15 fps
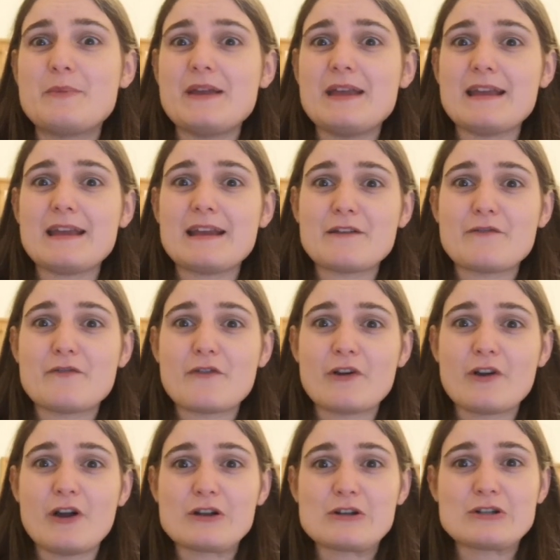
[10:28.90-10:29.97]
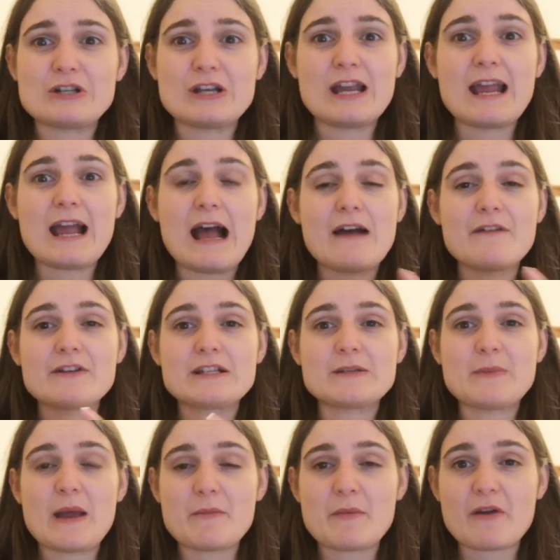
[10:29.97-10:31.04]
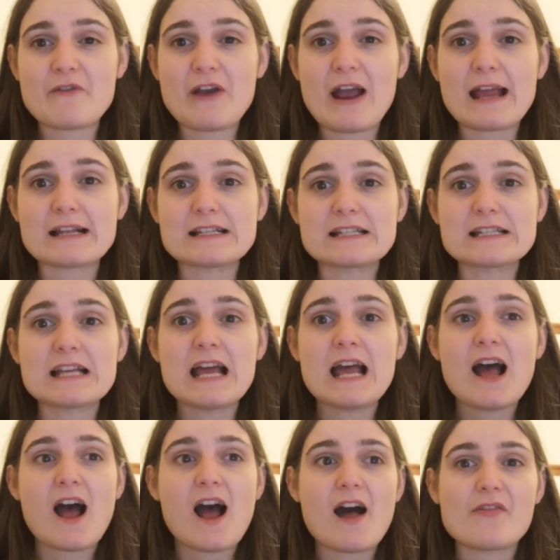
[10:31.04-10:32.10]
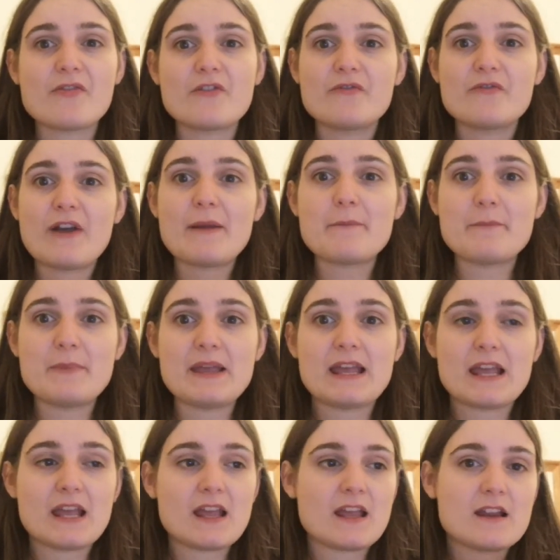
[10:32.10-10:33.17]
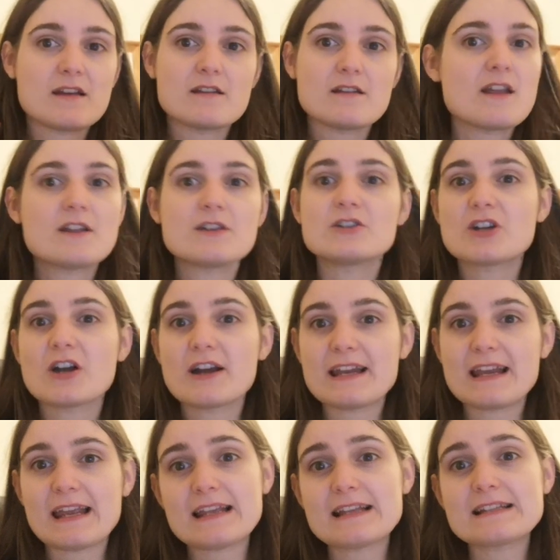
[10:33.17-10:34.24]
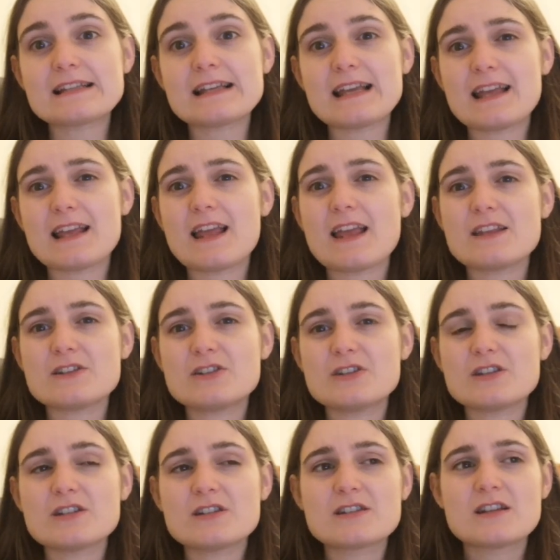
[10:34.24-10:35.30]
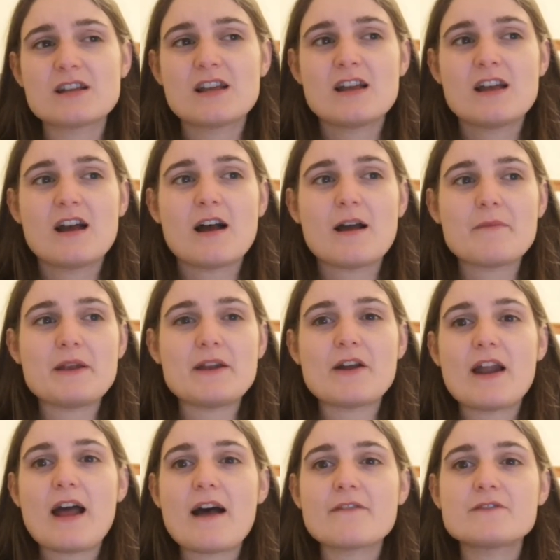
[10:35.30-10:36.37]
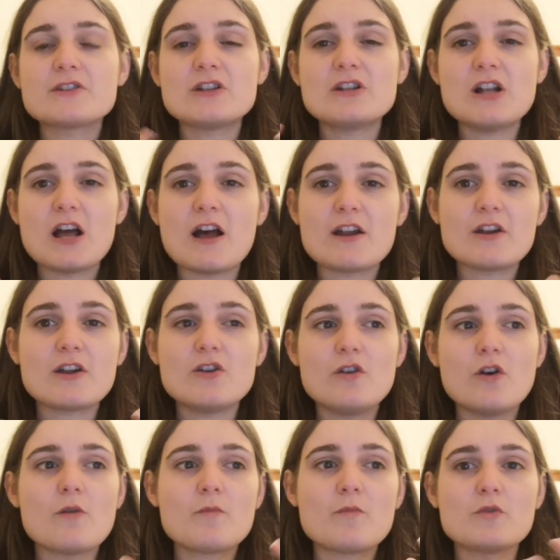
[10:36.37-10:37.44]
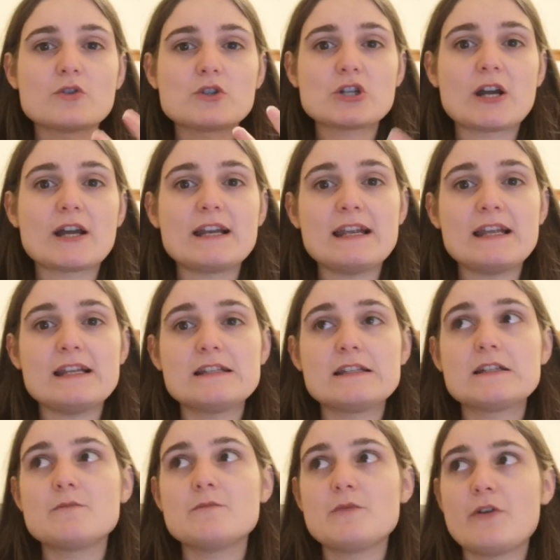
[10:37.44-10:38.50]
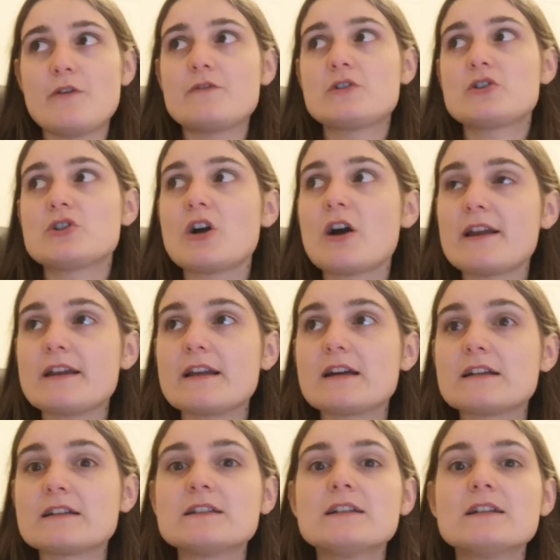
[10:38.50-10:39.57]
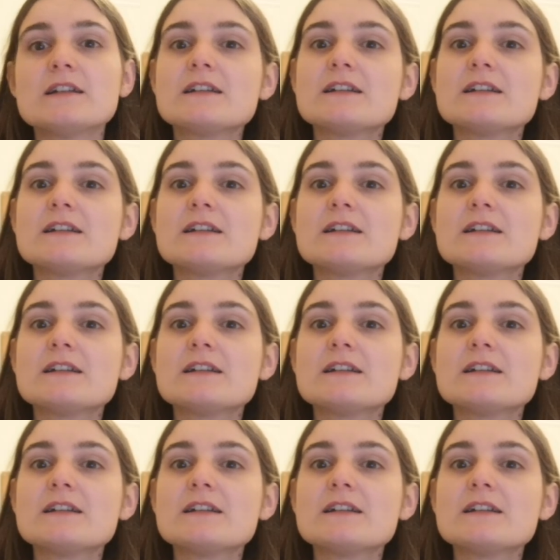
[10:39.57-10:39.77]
being in a foreign country, having to pay my rent, and the rent being in Chinese. It's just, I mean, I have to learn a lot more Chinese to move to China